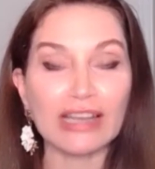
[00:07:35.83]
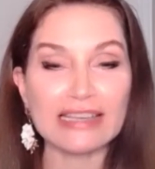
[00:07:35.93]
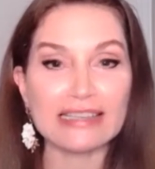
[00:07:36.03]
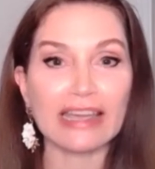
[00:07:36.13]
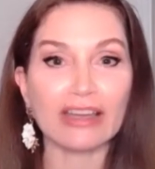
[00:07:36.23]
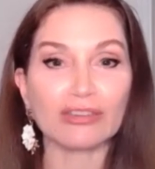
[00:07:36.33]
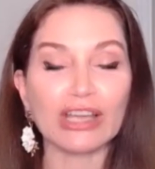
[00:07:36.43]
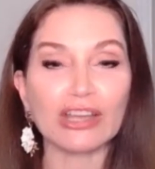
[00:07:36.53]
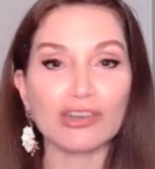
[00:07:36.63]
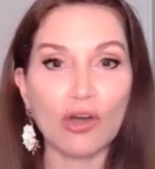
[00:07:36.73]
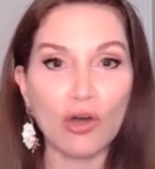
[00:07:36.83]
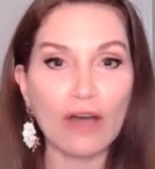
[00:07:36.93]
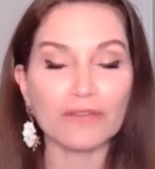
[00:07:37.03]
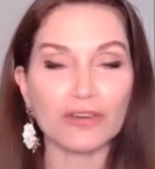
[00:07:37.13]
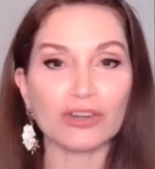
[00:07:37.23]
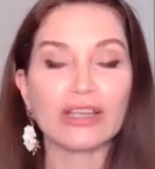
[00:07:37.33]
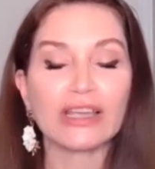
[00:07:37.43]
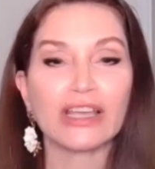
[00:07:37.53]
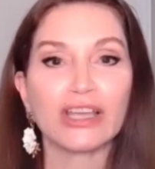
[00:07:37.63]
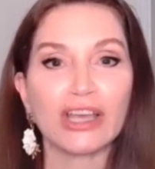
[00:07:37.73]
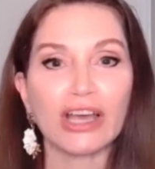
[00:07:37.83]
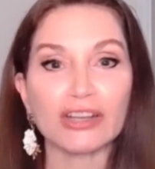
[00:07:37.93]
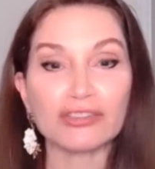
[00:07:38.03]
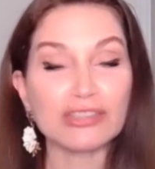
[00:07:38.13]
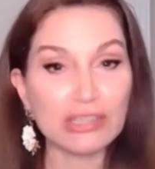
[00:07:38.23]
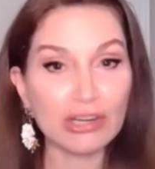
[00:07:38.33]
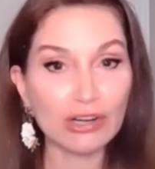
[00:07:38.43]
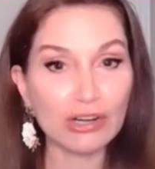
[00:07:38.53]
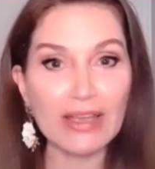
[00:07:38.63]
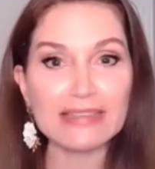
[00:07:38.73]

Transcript: down an offer to serve as